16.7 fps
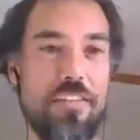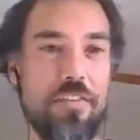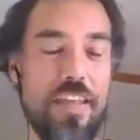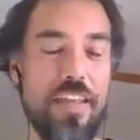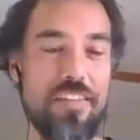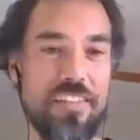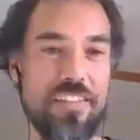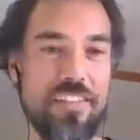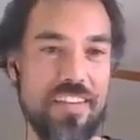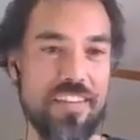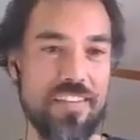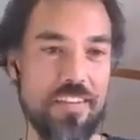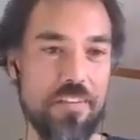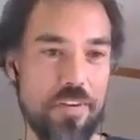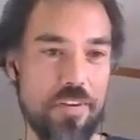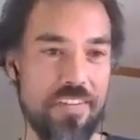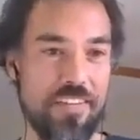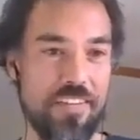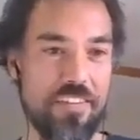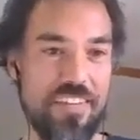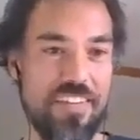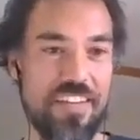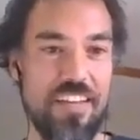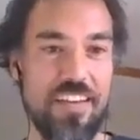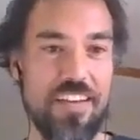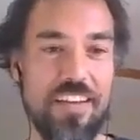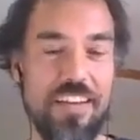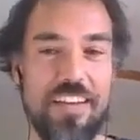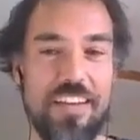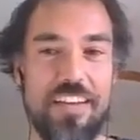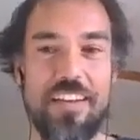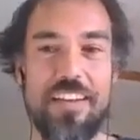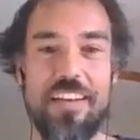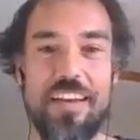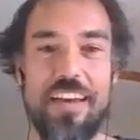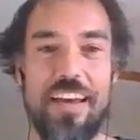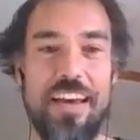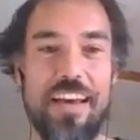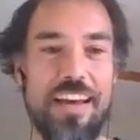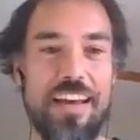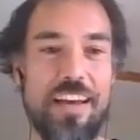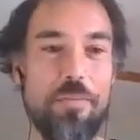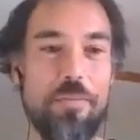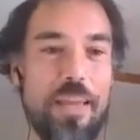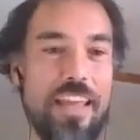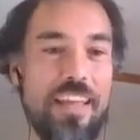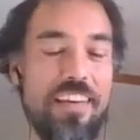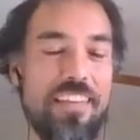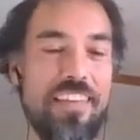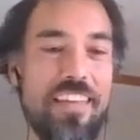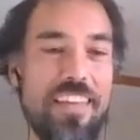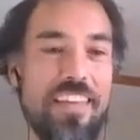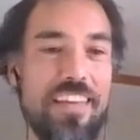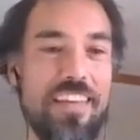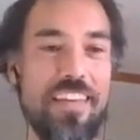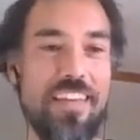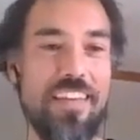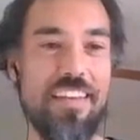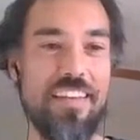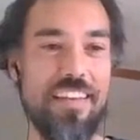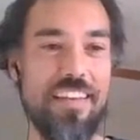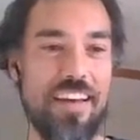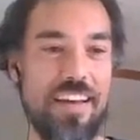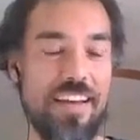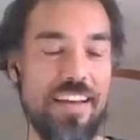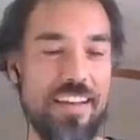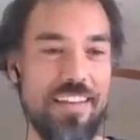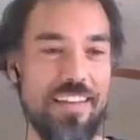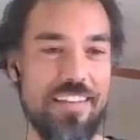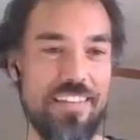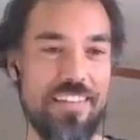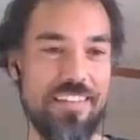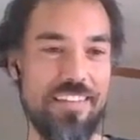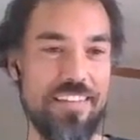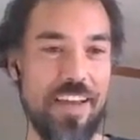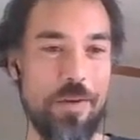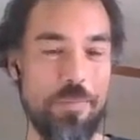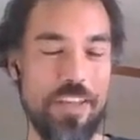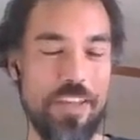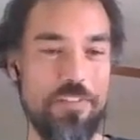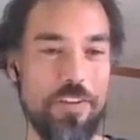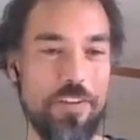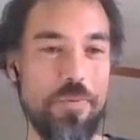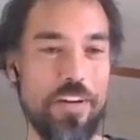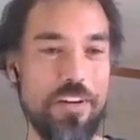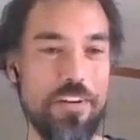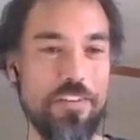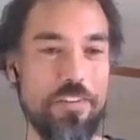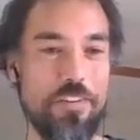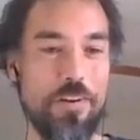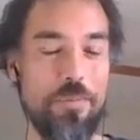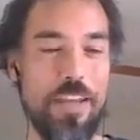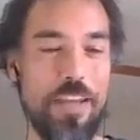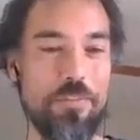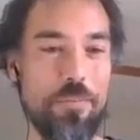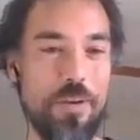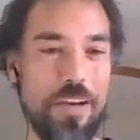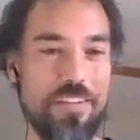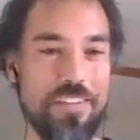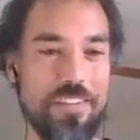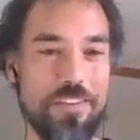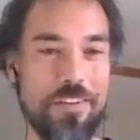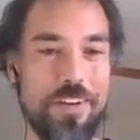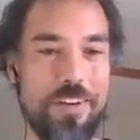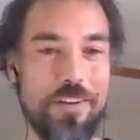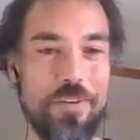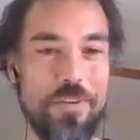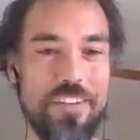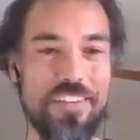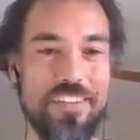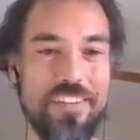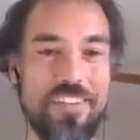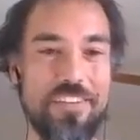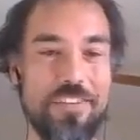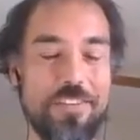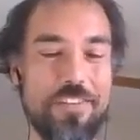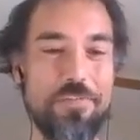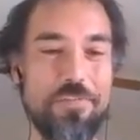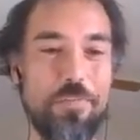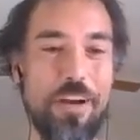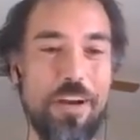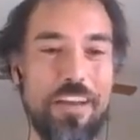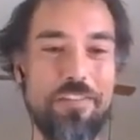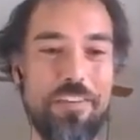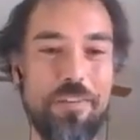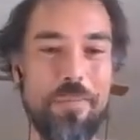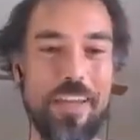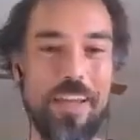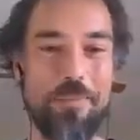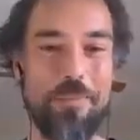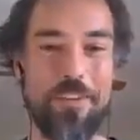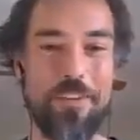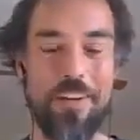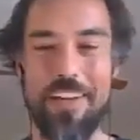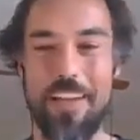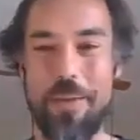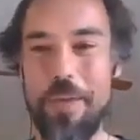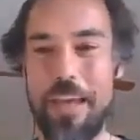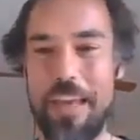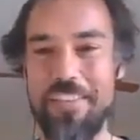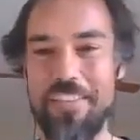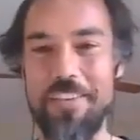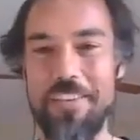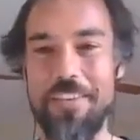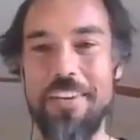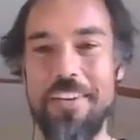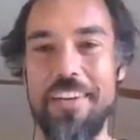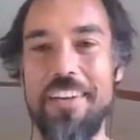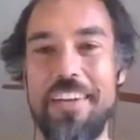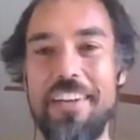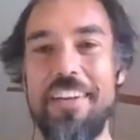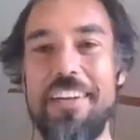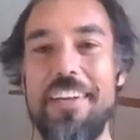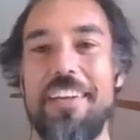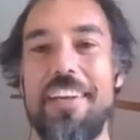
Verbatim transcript: two thousand six to twenty seventeen. Uh, I remain the uh, top contributor to our main repository, which is a source of pride for me. I'm sure I'll get past soon.